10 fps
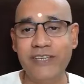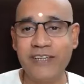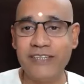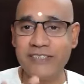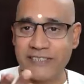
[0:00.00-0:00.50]
here
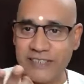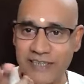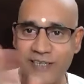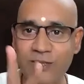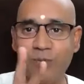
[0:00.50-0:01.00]
it is
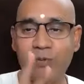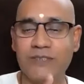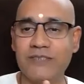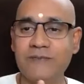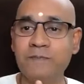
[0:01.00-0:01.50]
exactly the
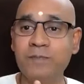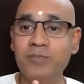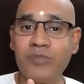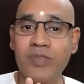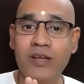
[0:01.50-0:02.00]
opposite.
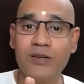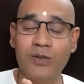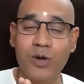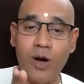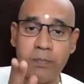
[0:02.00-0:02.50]

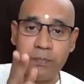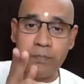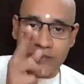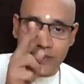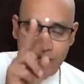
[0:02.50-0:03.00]

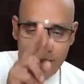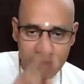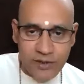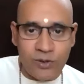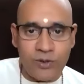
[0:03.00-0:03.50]
Dropping the
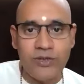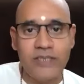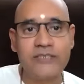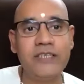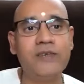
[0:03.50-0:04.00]
ego
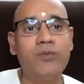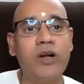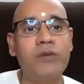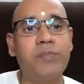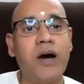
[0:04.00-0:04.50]
is that
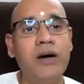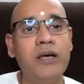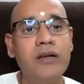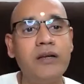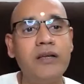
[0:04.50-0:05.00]
what
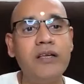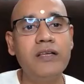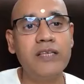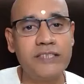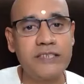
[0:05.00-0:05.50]
power
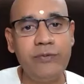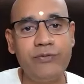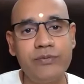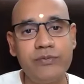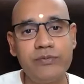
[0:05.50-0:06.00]

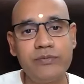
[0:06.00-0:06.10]
itself